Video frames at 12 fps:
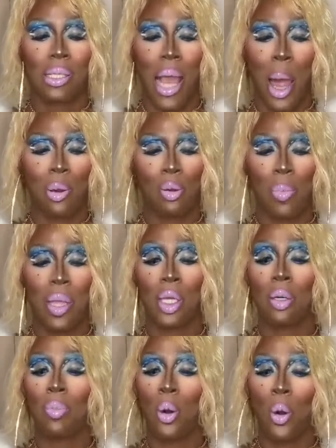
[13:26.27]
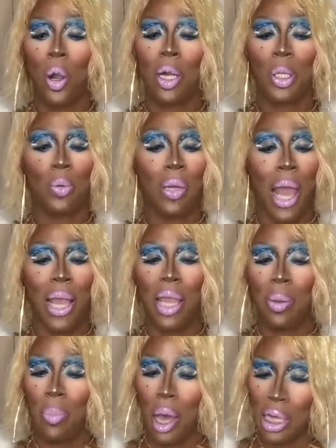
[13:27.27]
Tyra will be no more. Do
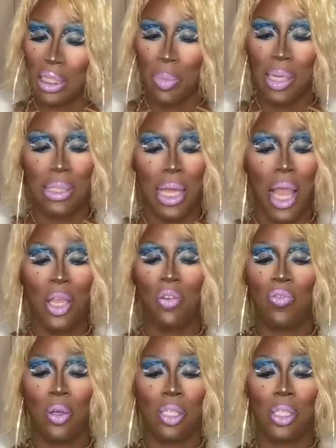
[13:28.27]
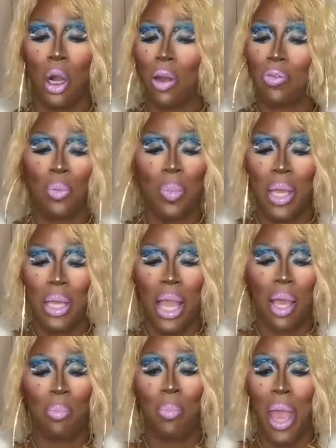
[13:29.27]
not inbox me saying you feel sorry for
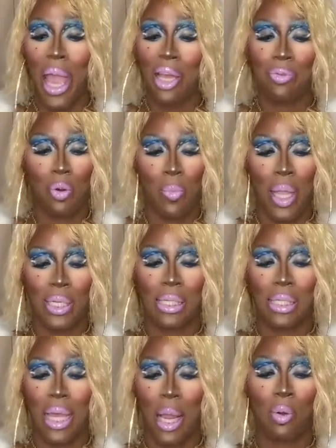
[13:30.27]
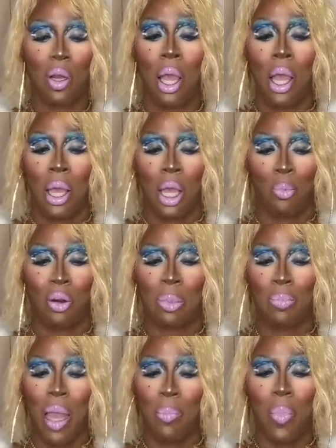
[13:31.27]
me and begging for me to stay.
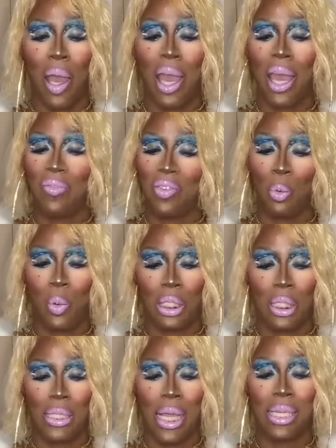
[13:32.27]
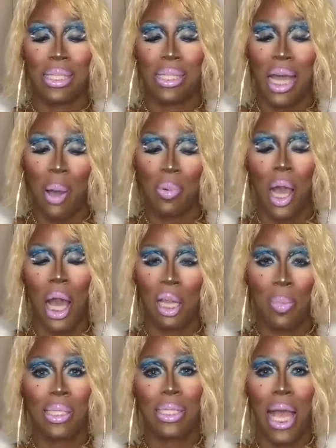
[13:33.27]
Respect my effing wishes and stop
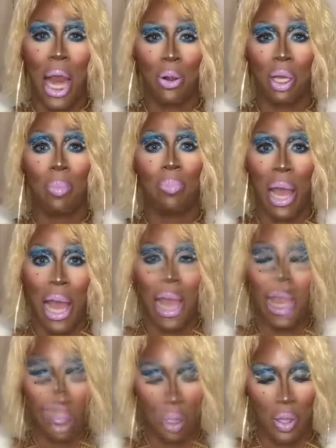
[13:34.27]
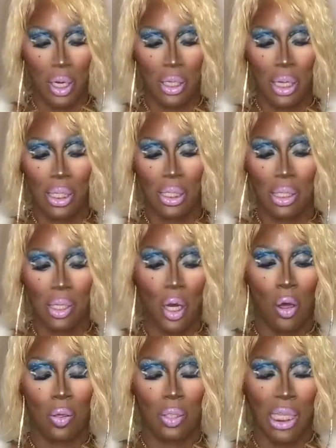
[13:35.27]
calling me Tyra. Bye. And then he's,
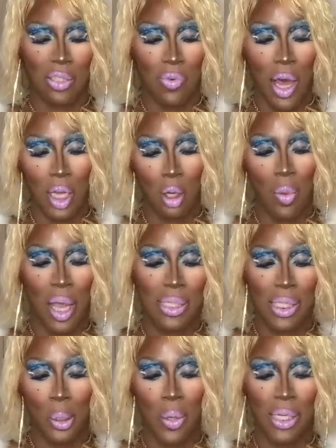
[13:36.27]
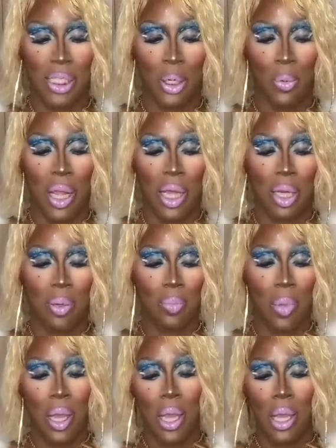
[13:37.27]
you know, says follow me his new
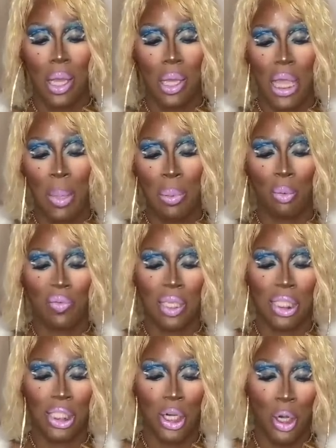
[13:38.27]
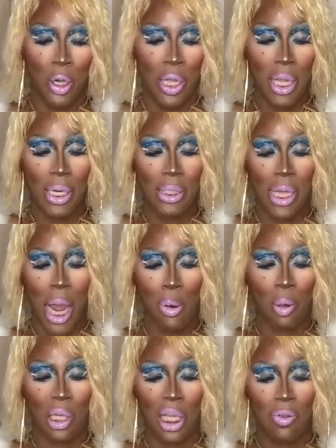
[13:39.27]
Instagram. Keep up with his journey.
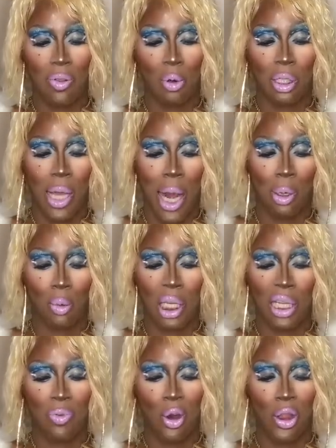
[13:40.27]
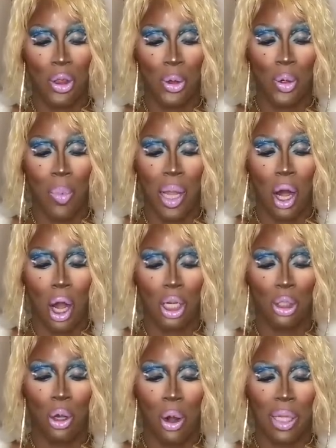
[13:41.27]
Tyra will live on through my
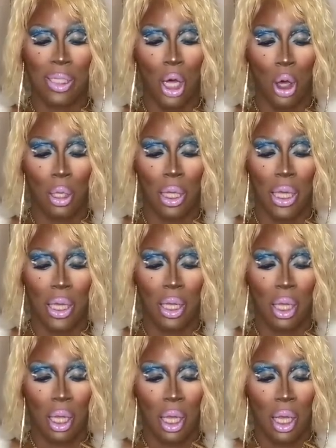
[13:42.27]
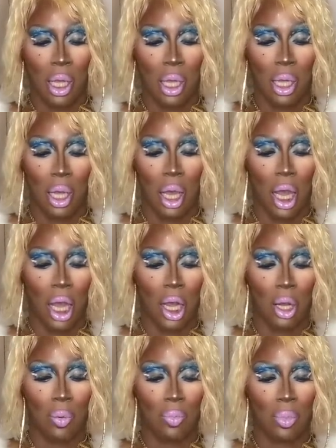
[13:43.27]
art drawings only.
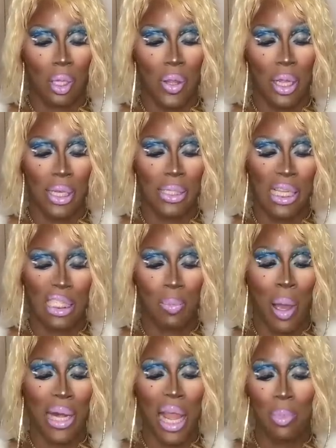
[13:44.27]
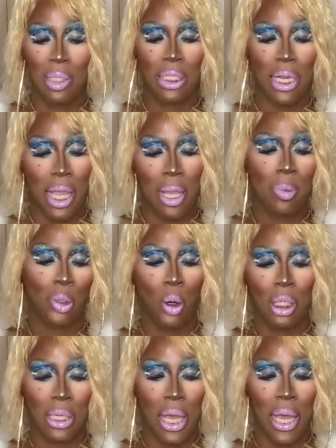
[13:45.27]
And then he says, my name is James
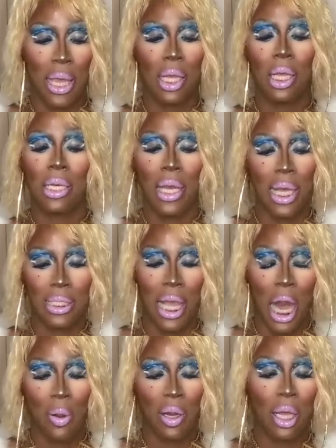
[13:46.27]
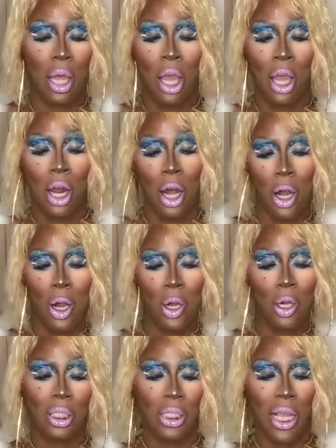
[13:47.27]
or Jay, not Tyra.
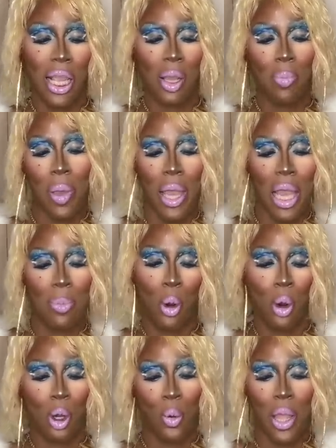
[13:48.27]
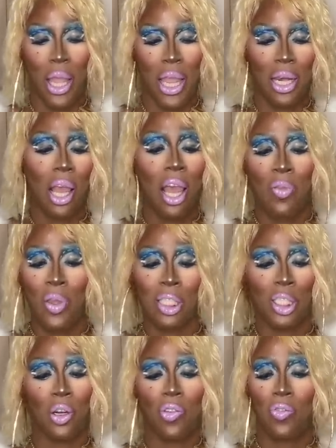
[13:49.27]
Her, she, ma'am, or queen.
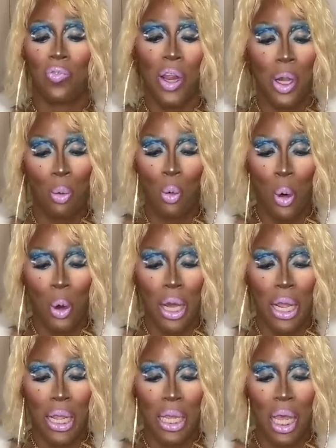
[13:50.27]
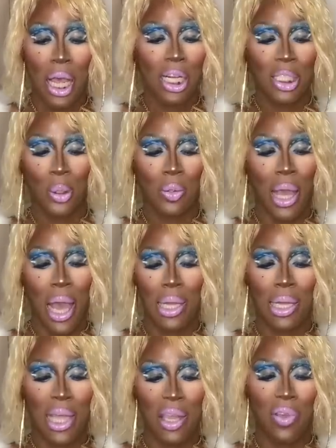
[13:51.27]
This is your fair warning. Do
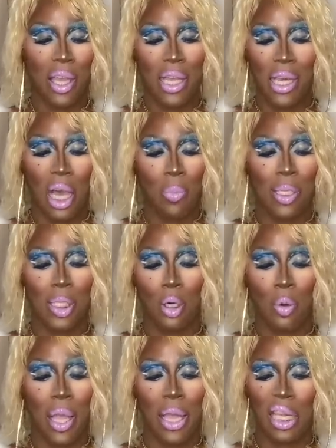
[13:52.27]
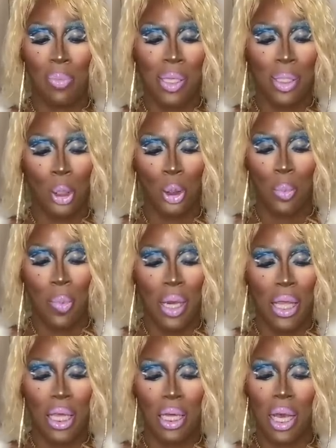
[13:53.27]
not leave any comments on any of my social
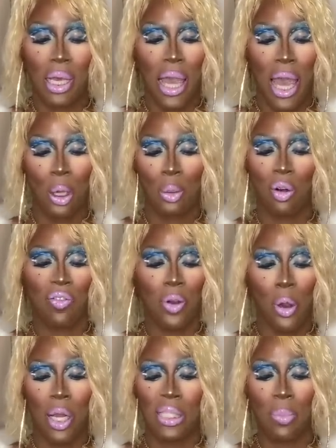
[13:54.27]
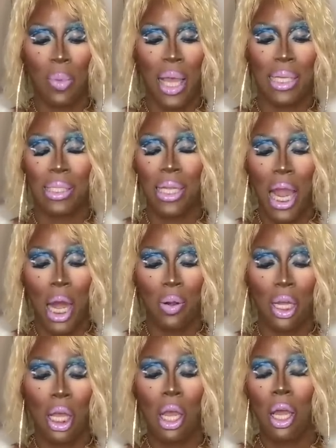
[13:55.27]
media accounts referring to me as
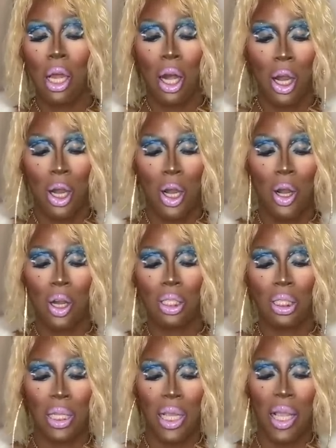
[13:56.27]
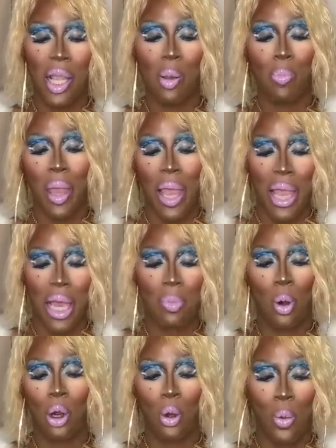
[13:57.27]
Tyra, her, she,
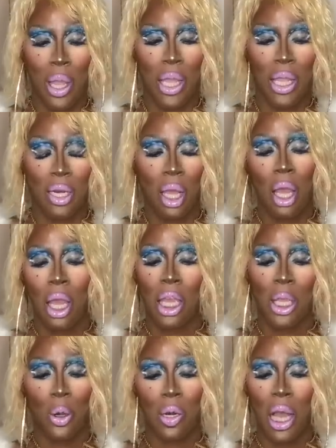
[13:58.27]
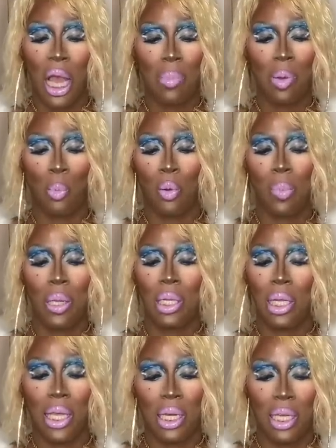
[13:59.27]
ma'am, or queen. Your comment will be
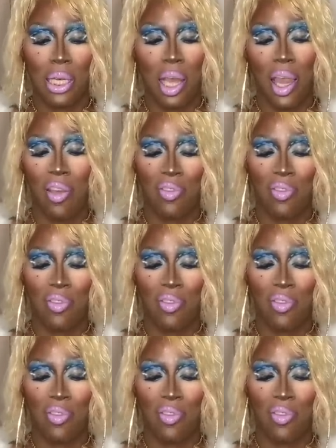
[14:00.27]
deleted.